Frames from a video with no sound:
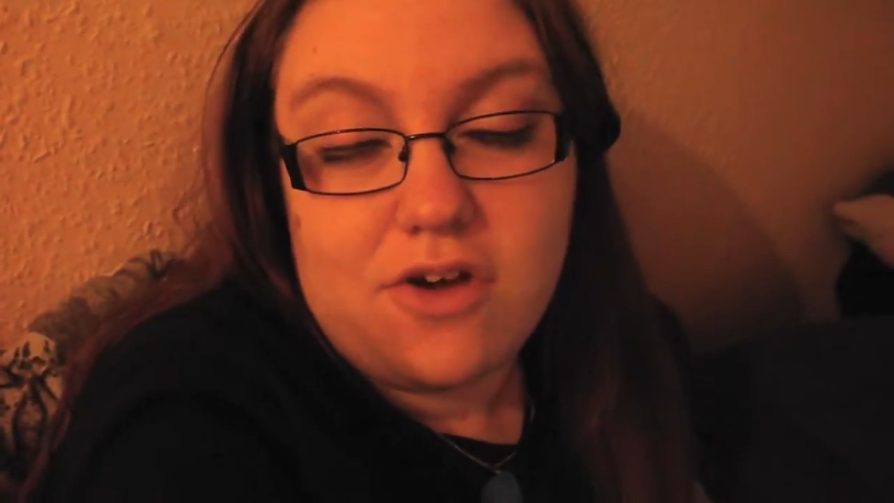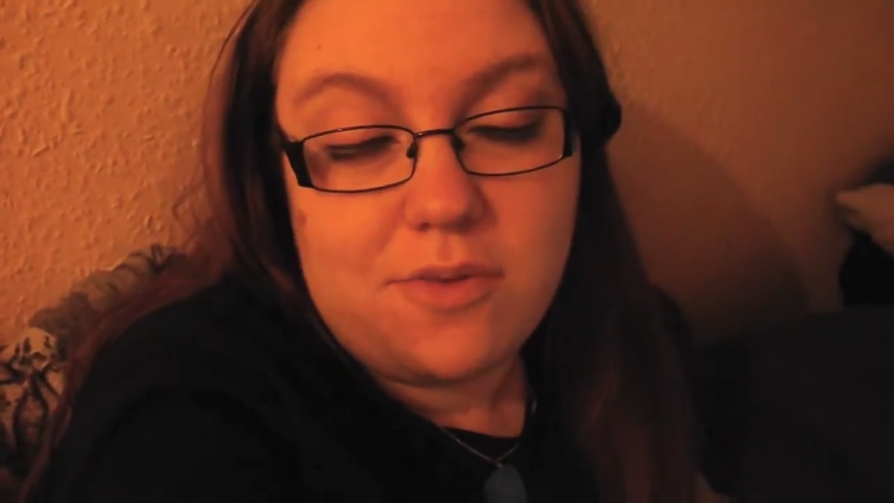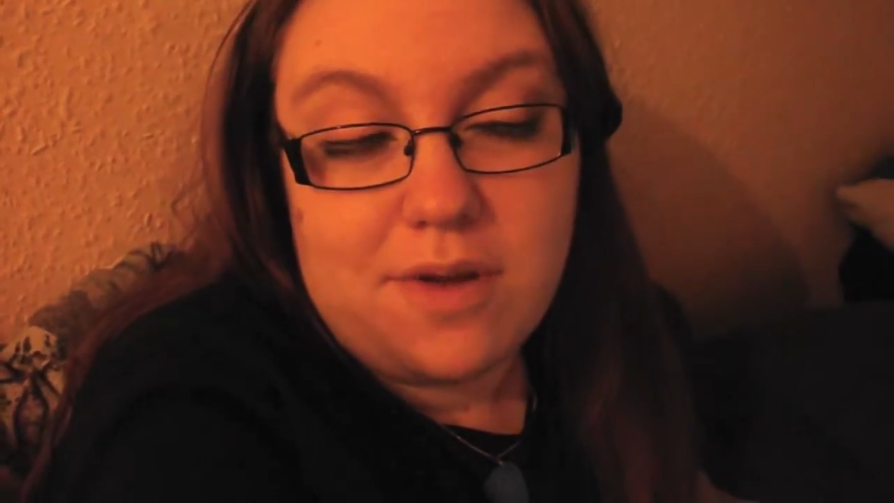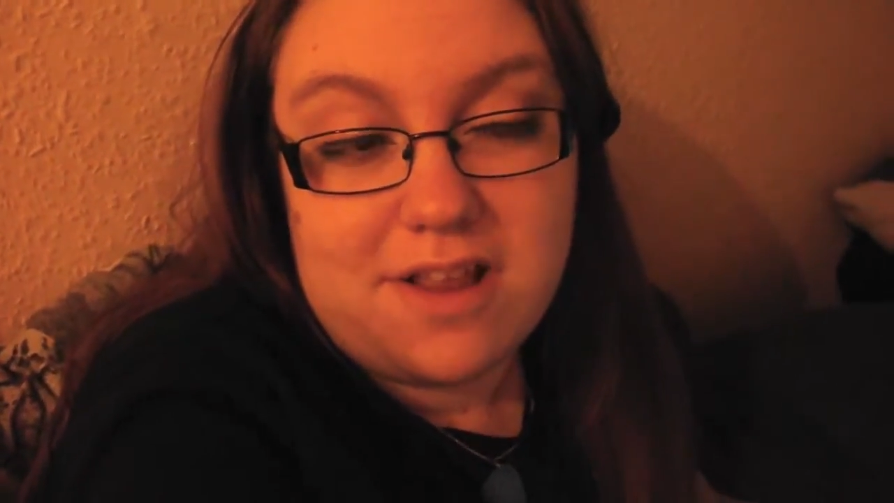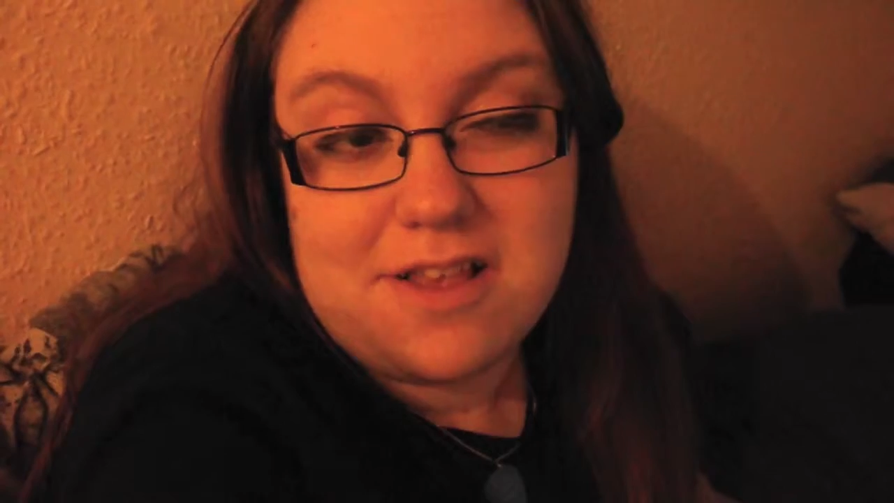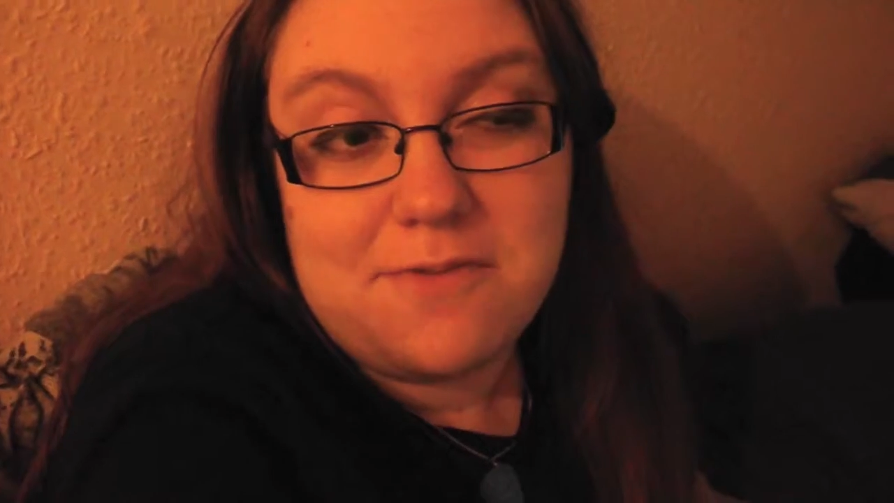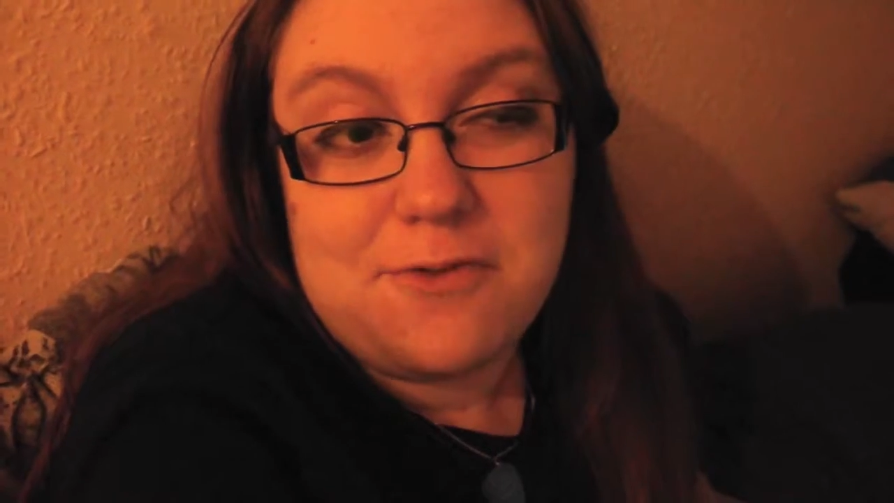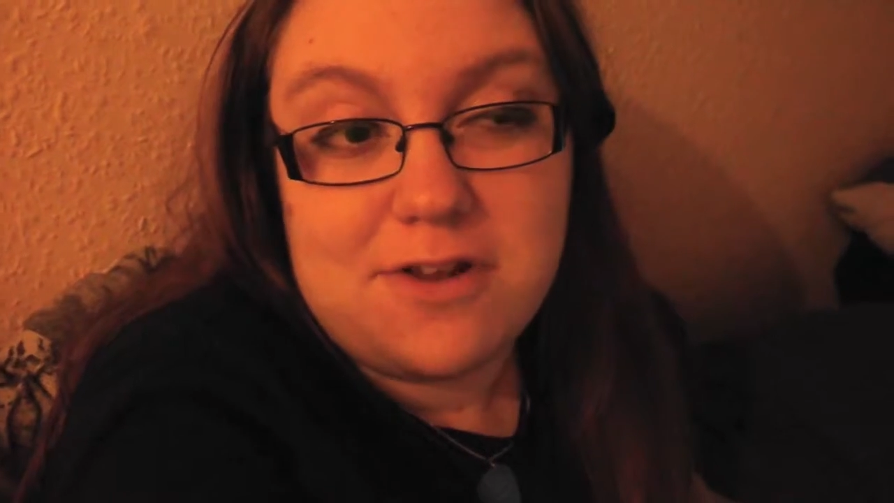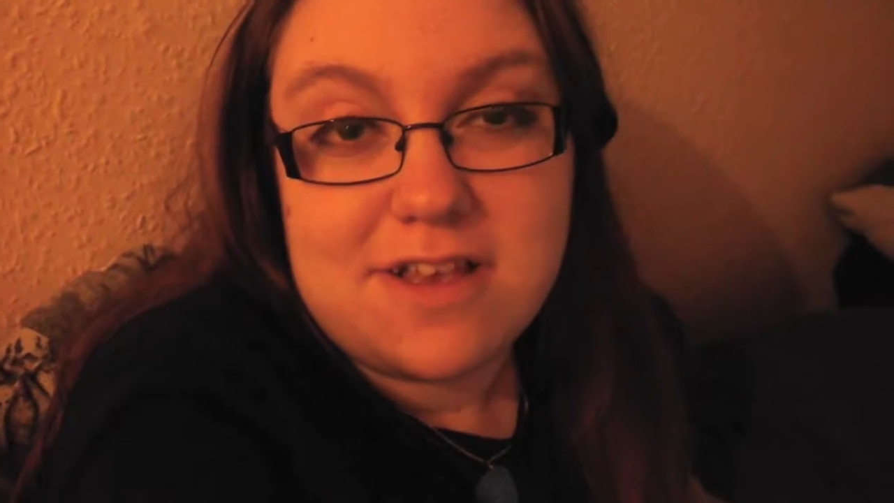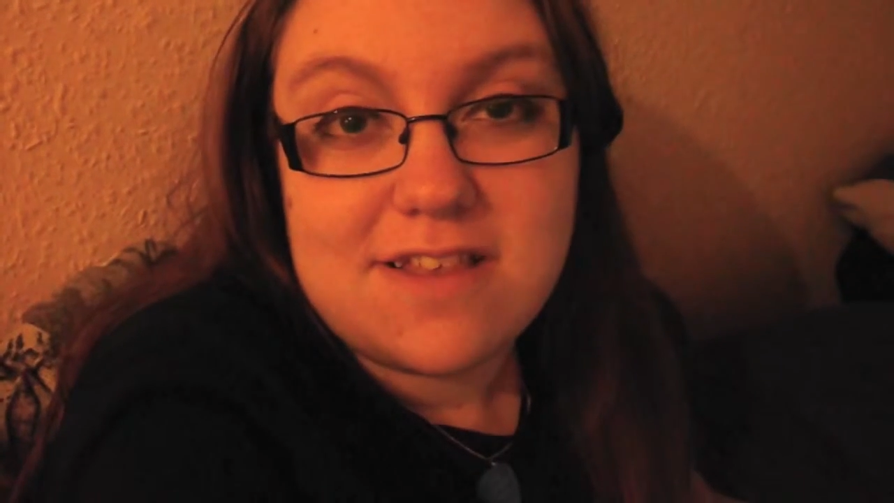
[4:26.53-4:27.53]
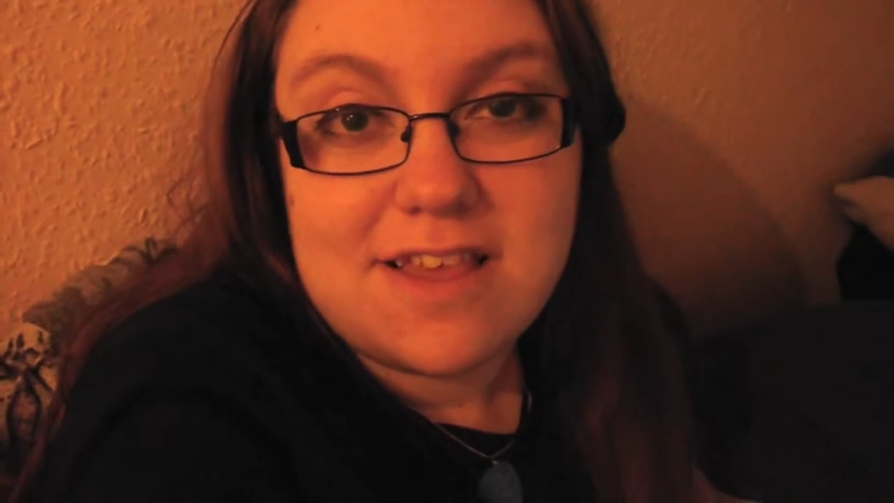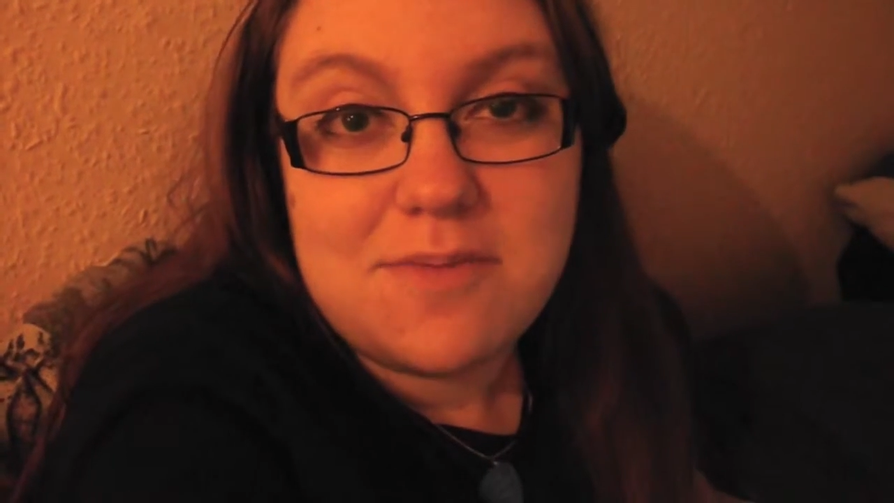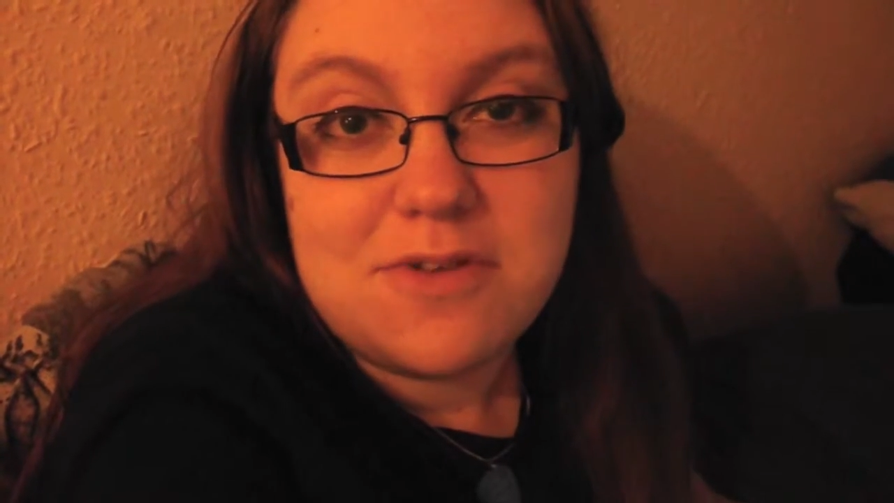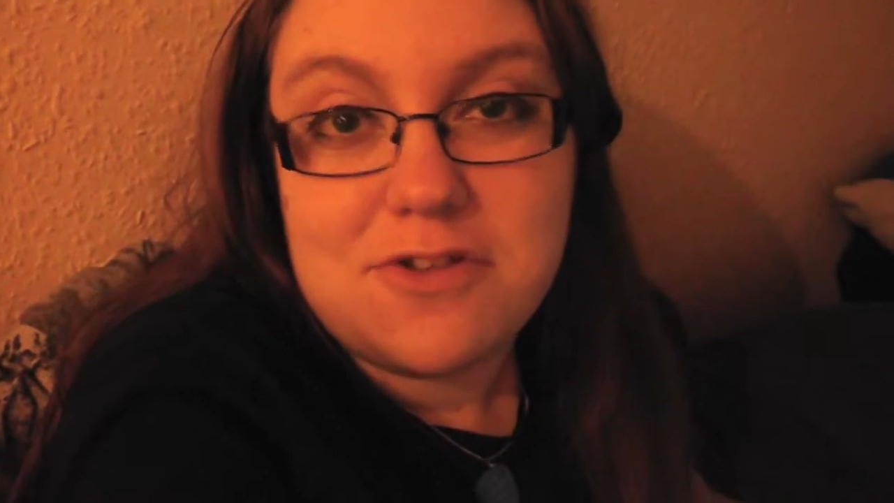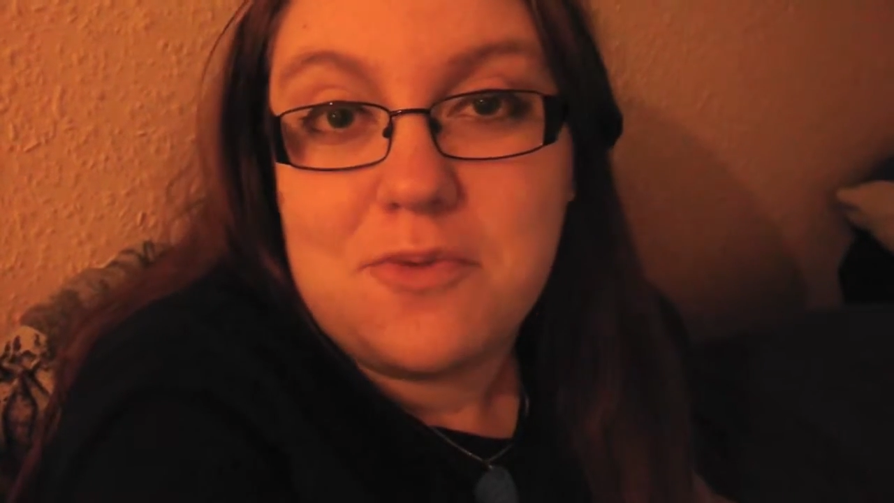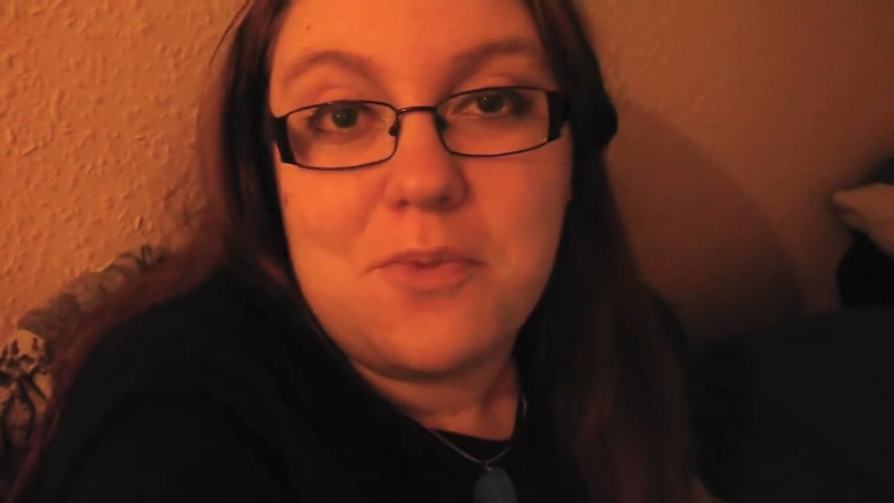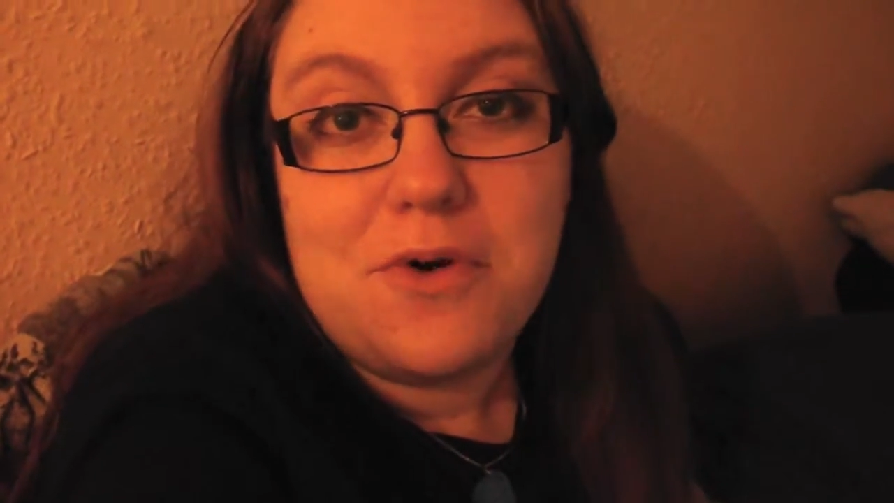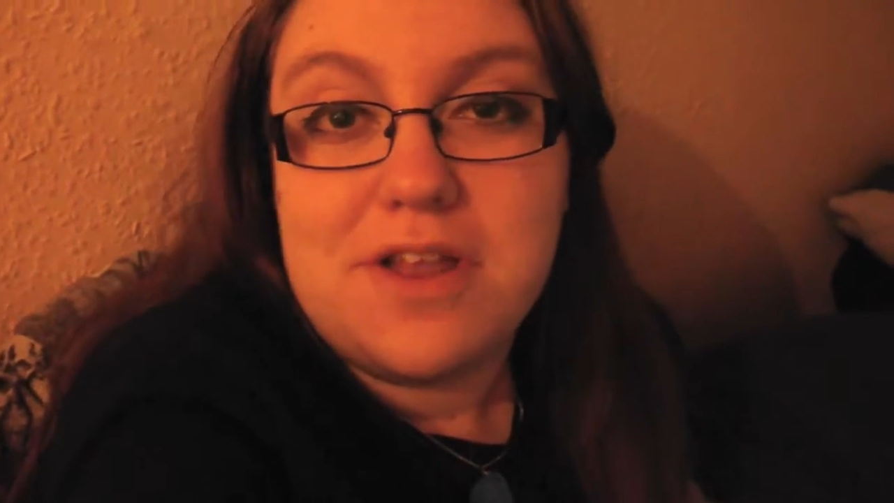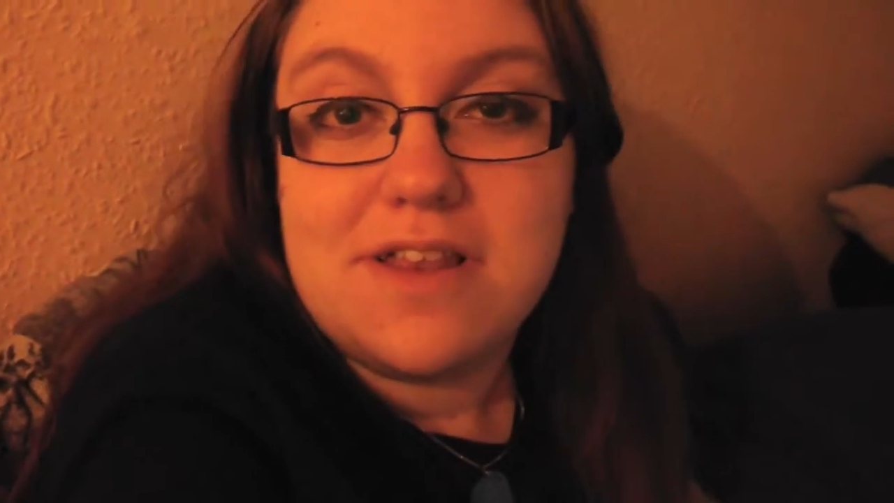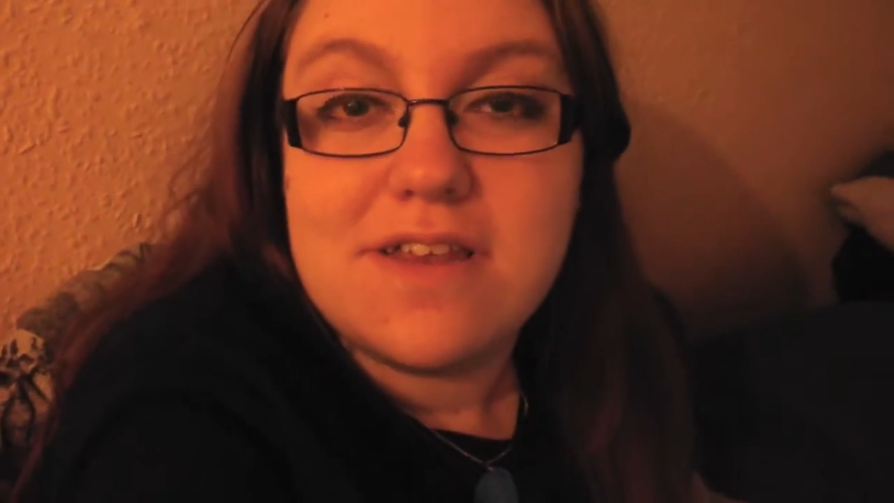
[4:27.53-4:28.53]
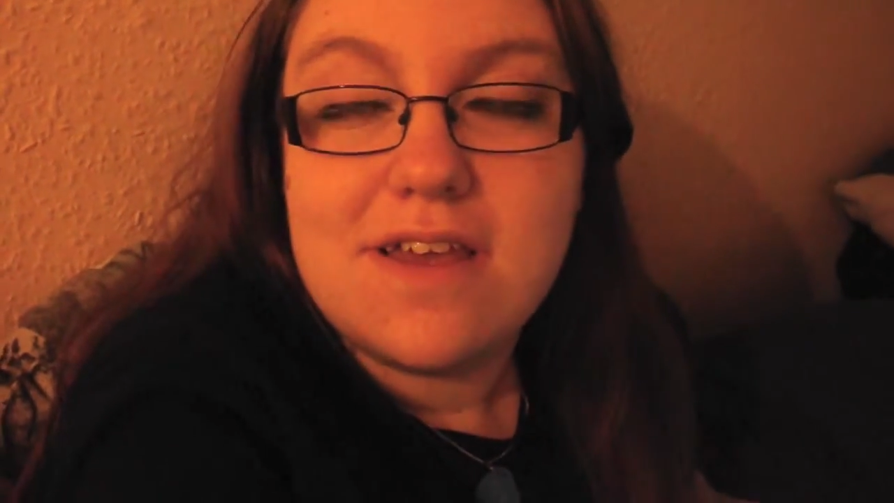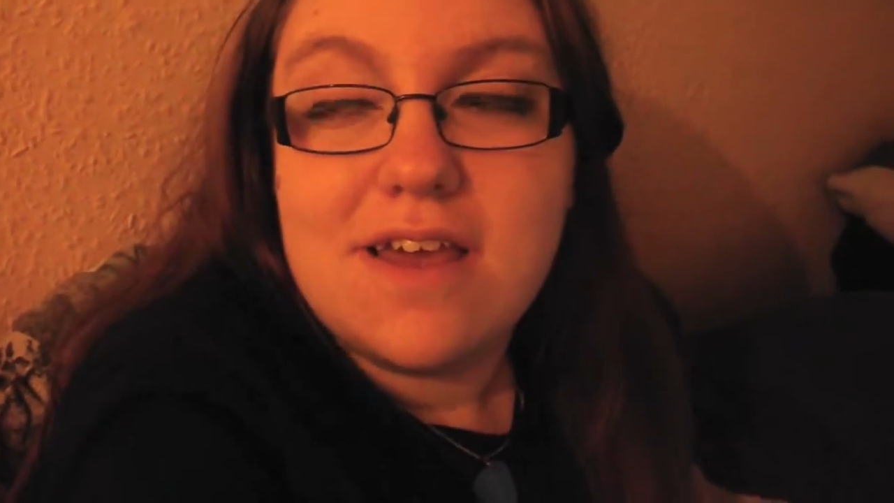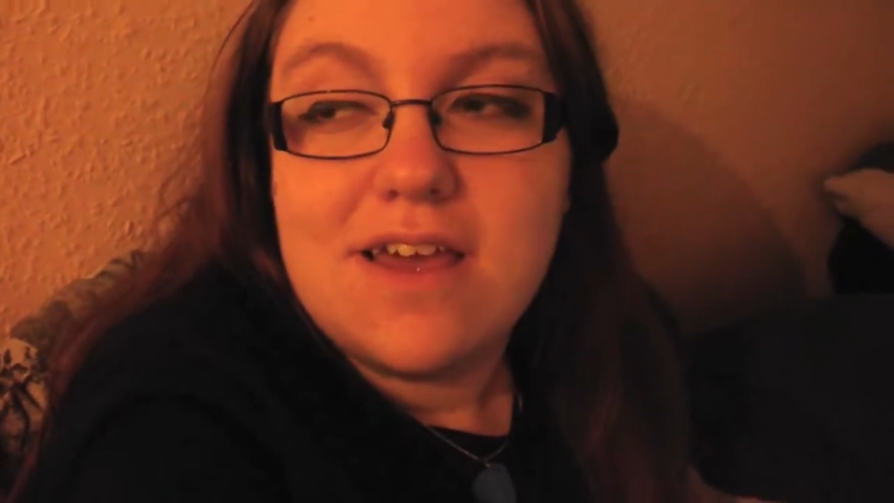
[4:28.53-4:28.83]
go to bed because I'm falling asleep. There's no point.